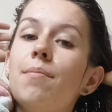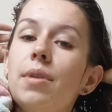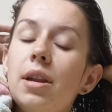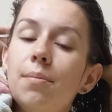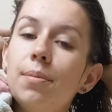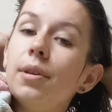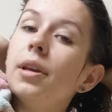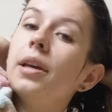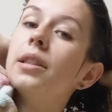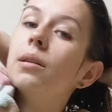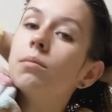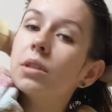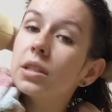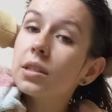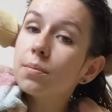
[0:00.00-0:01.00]
of manipulate
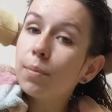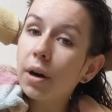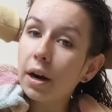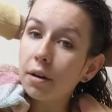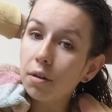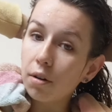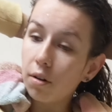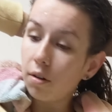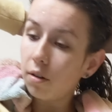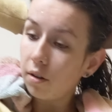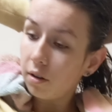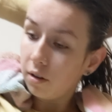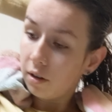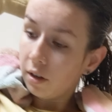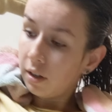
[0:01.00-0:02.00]
them to spiral
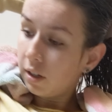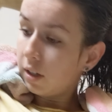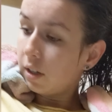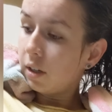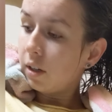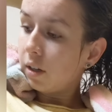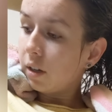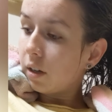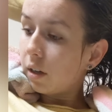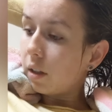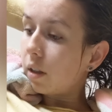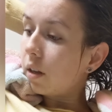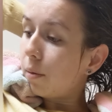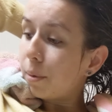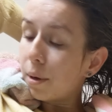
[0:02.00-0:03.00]
a
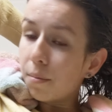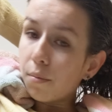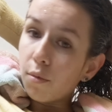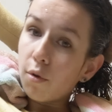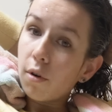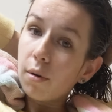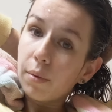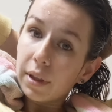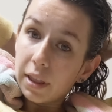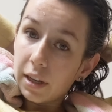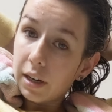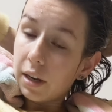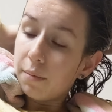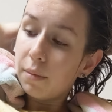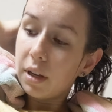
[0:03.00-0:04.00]
little bit more with the
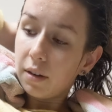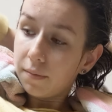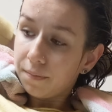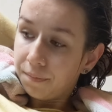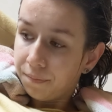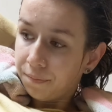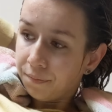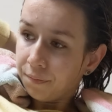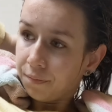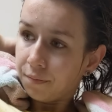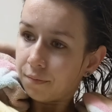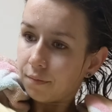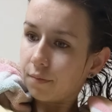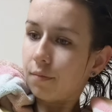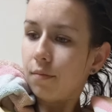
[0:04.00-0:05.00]
Denman.
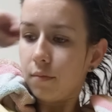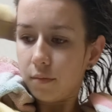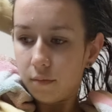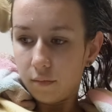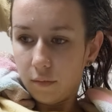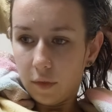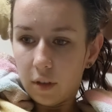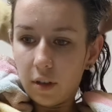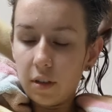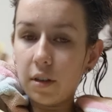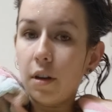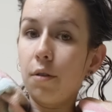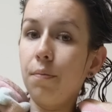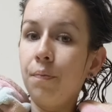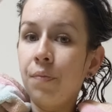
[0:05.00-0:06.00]

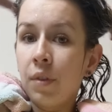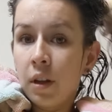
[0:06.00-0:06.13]
So